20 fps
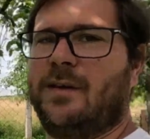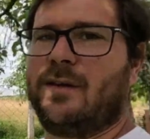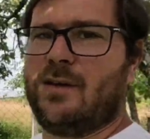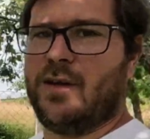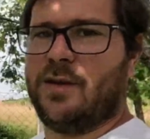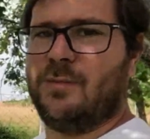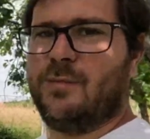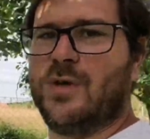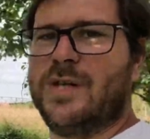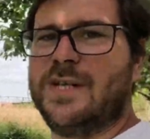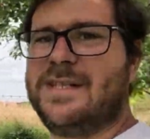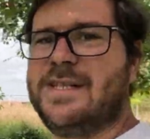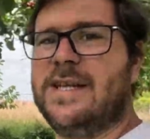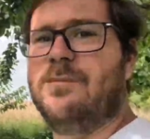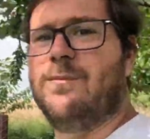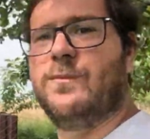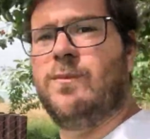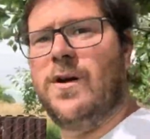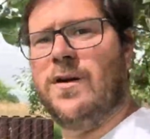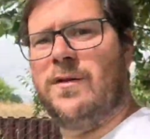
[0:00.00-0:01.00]
Good morning
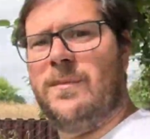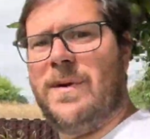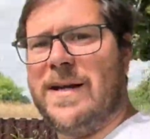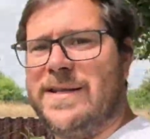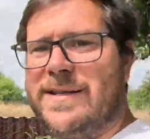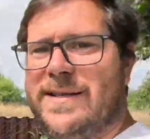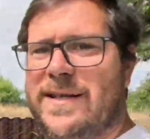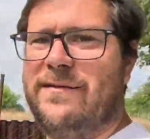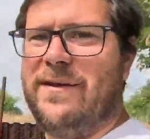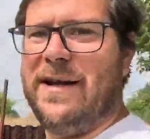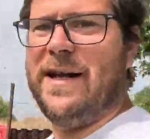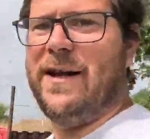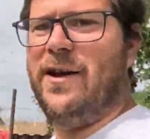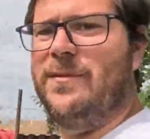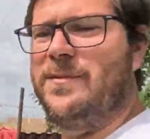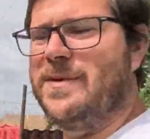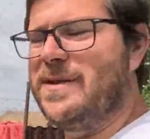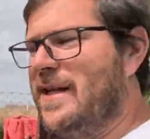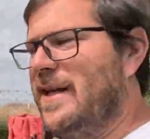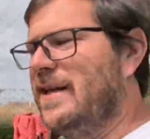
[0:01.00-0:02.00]
team, welcome back to Deer Valley
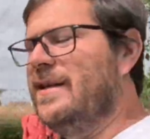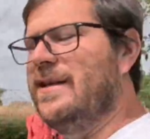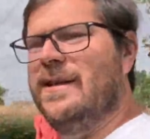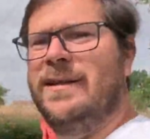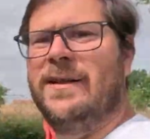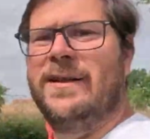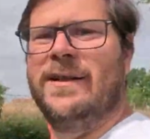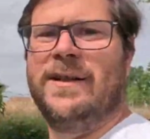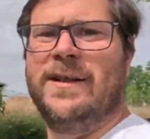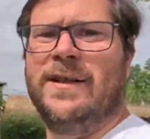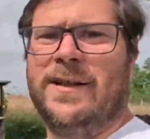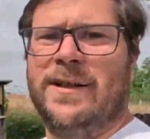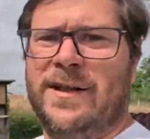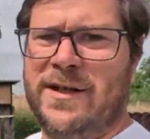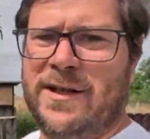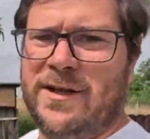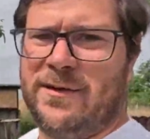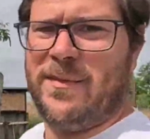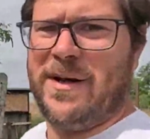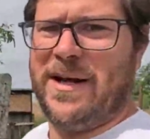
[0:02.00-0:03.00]
Homestead.
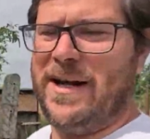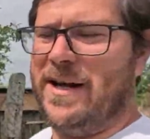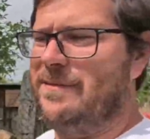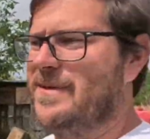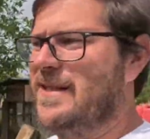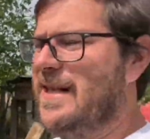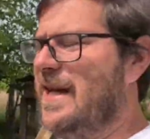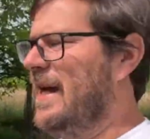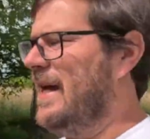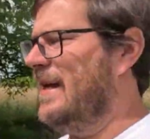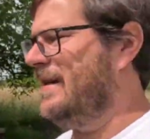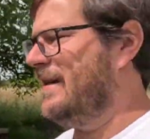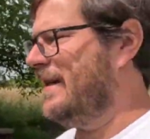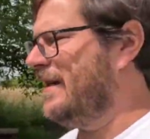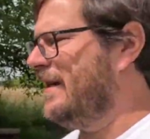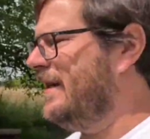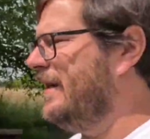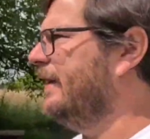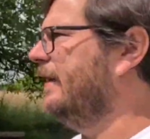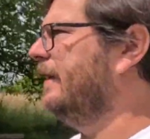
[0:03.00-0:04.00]
My name's
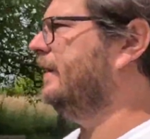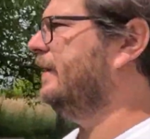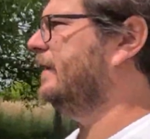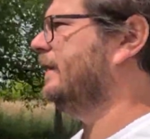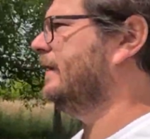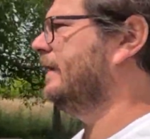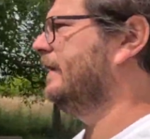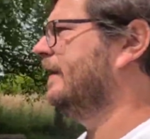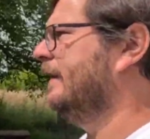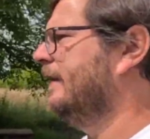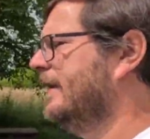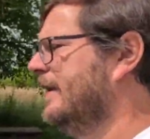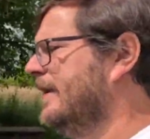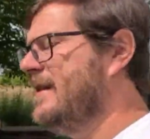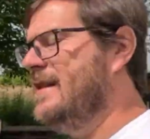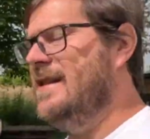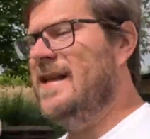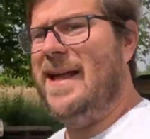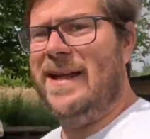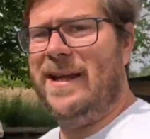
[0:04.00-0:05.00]
Andy,
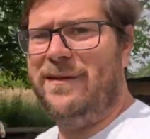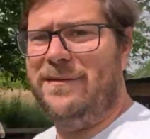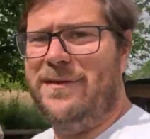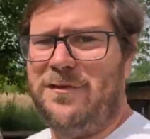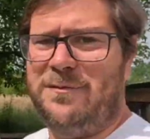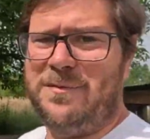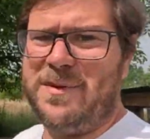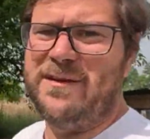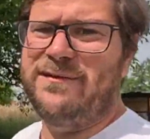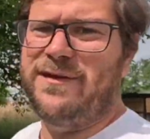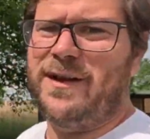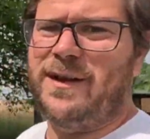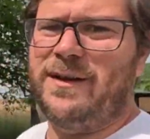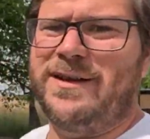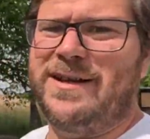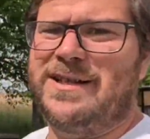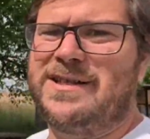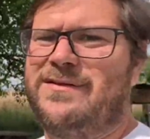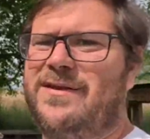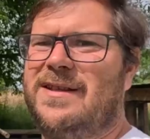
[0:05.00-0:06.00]
and if you've been
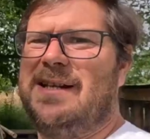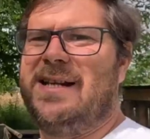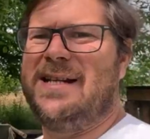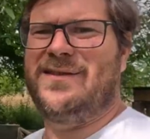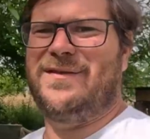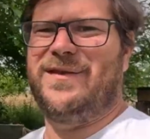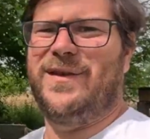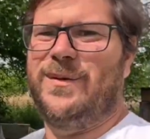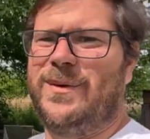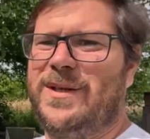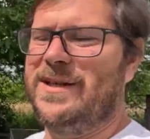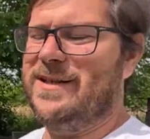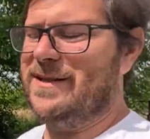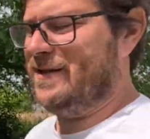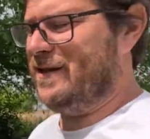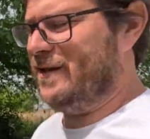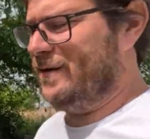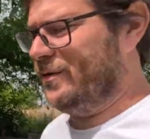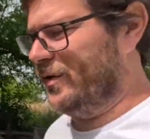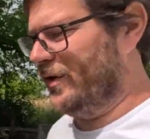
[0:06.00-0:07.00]
following us for the last few
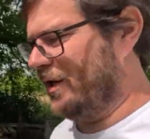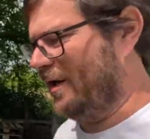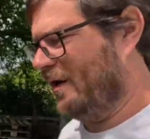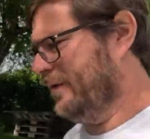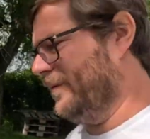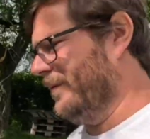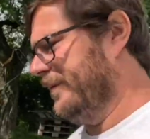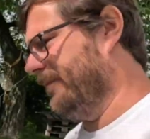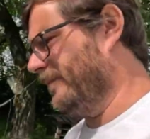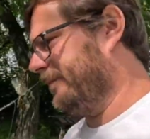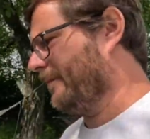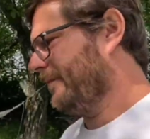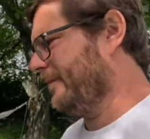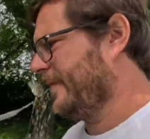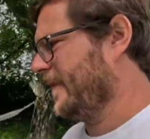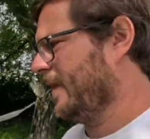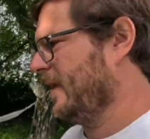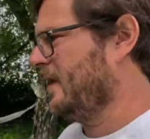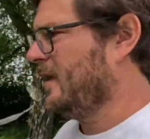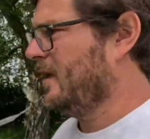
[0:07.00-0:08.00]
weeks, you will know
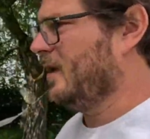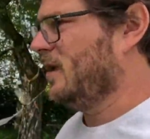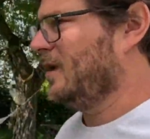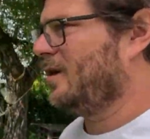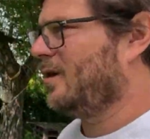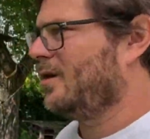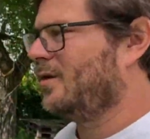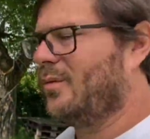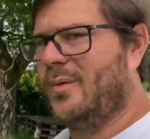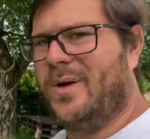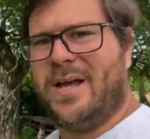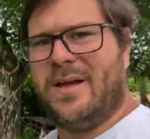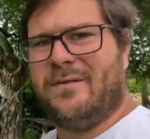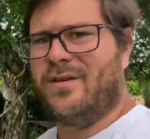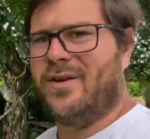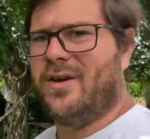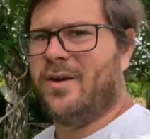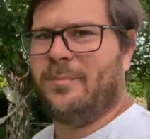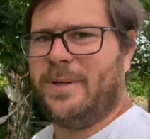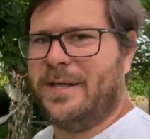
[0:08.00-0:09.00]
we have
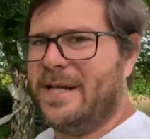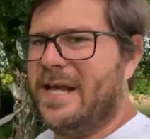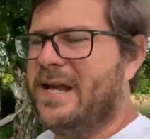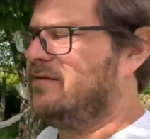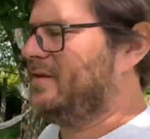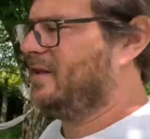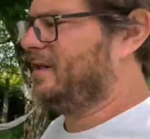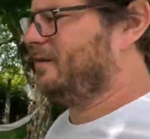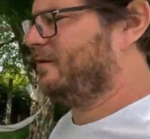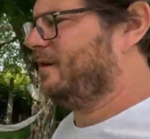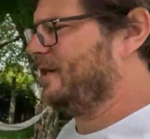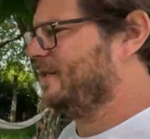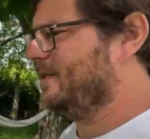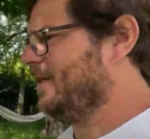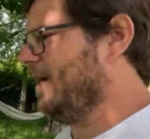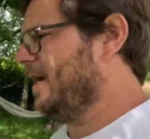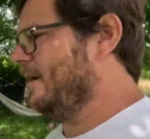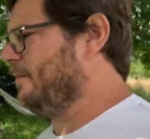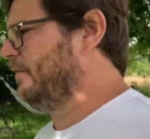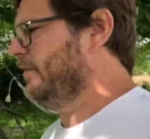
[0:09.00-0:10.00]
not been having a great
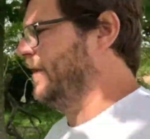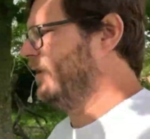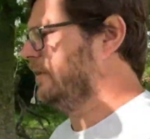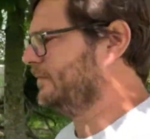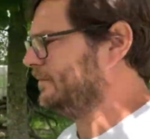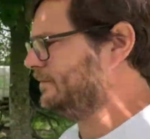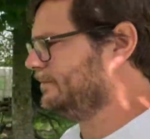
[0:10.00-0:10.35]
time of it.